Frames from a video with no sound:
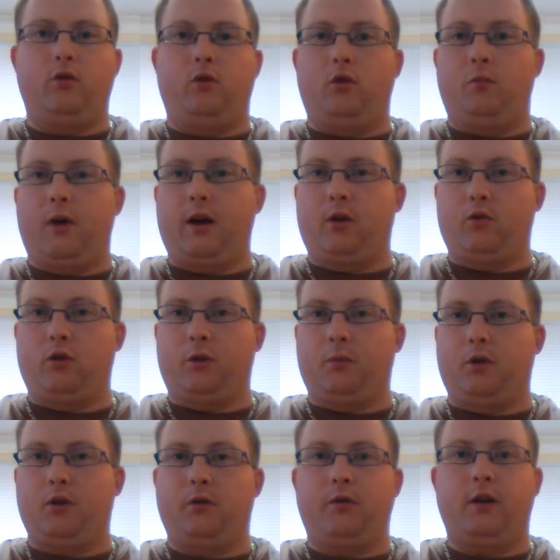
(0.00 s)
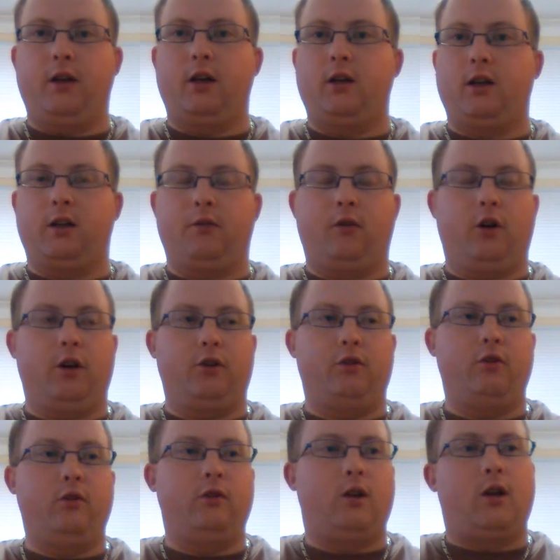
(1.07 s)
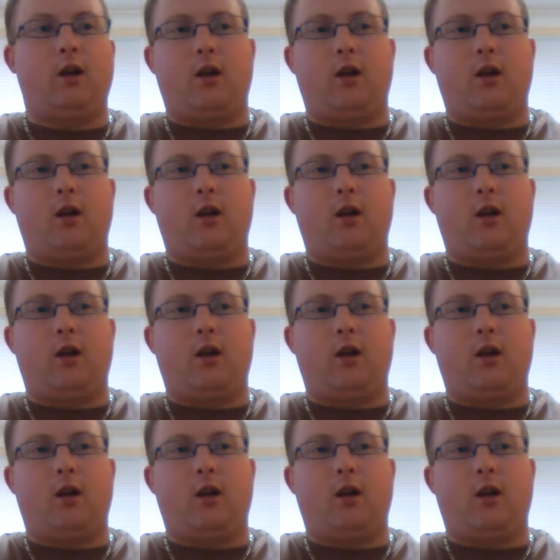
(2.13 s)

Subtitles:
or make a response video, that's fine too.